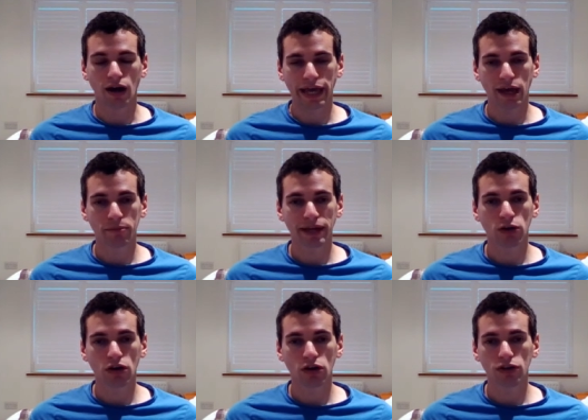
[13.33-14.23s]
am now
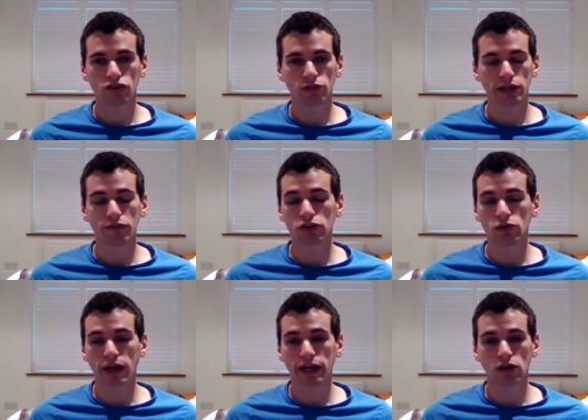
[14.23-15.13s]
going to give you
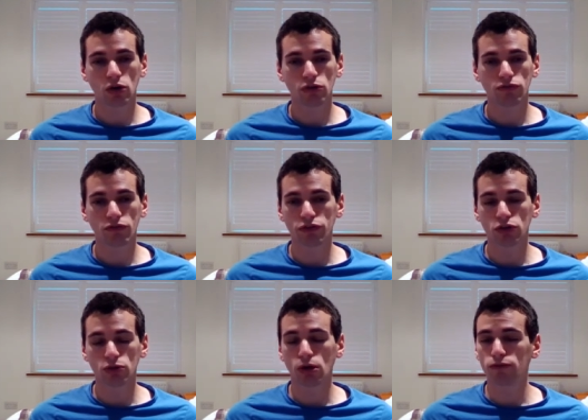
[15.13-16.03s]
an
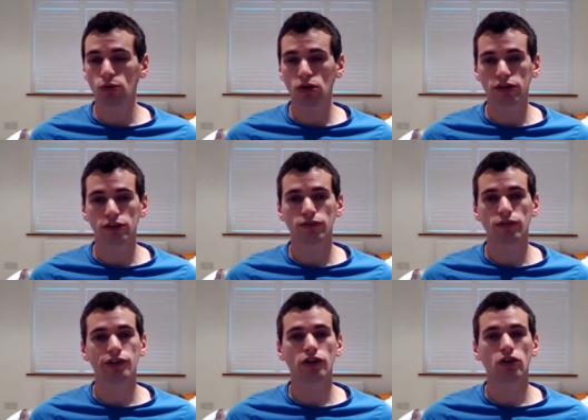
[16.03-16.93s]
overview of what this
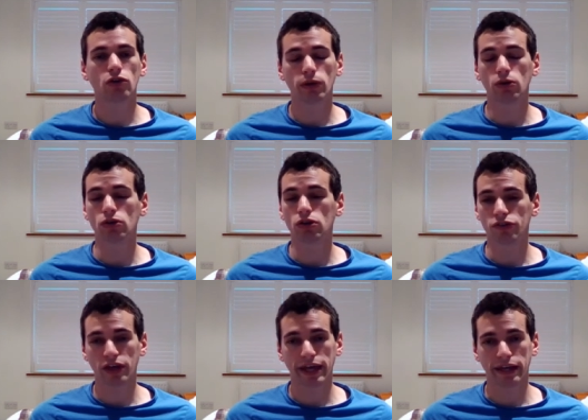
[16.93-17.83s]
video will
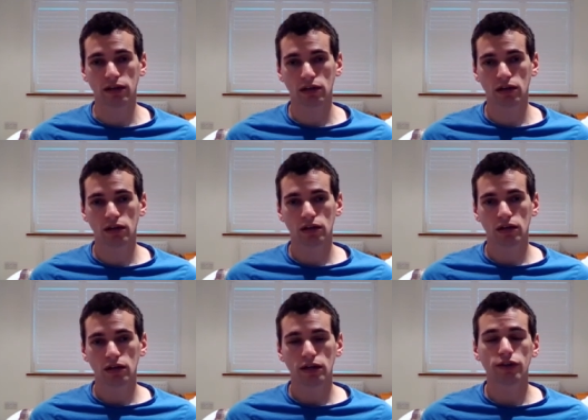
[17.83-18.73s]
contain.
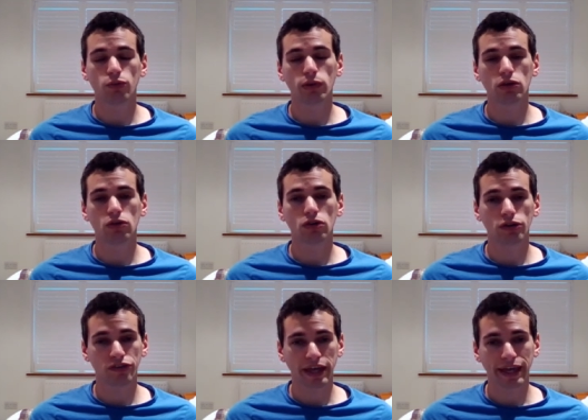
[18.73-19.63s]
It will
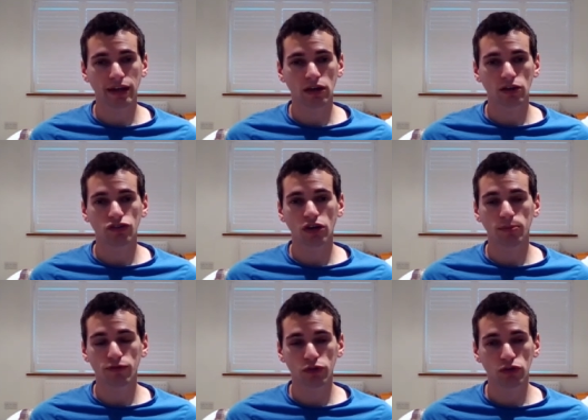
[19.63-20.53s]
contain some
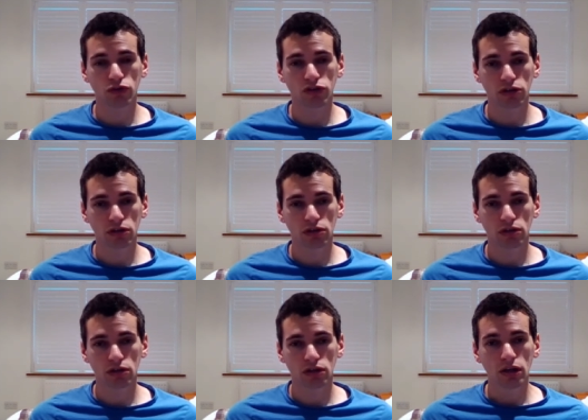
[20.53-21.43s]
food.
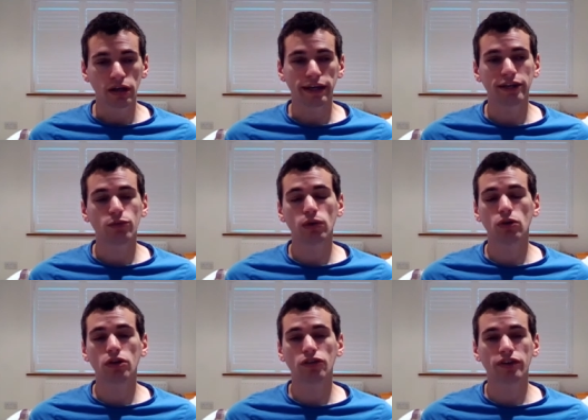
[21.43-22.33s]
It will
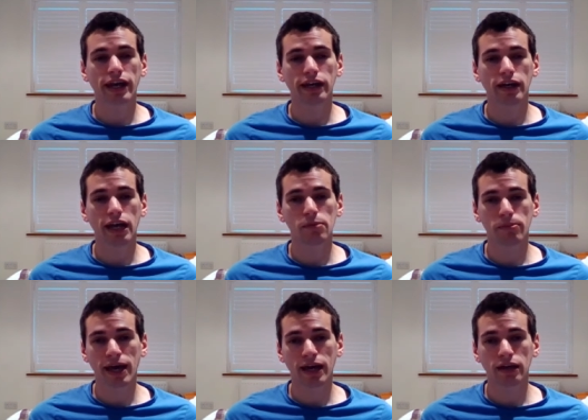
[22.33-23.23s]
contain a
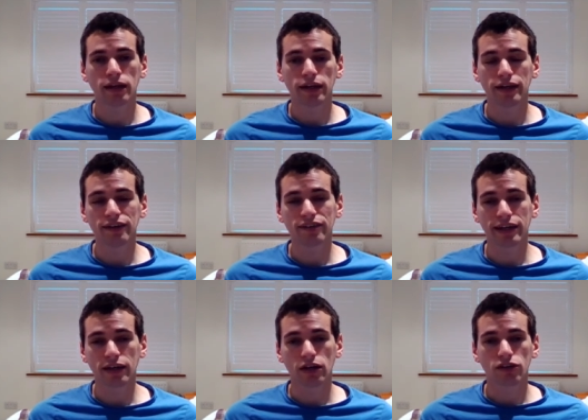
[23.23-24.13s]
man
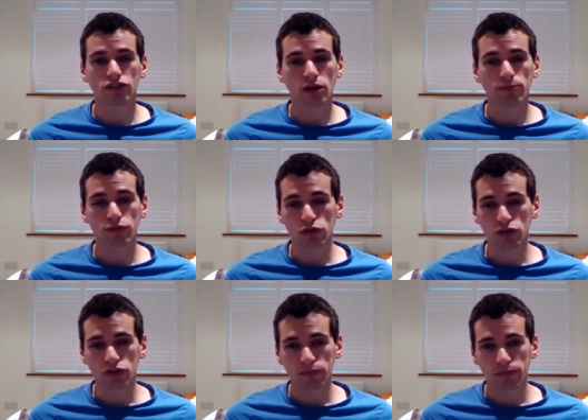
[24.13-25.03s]
eating some food.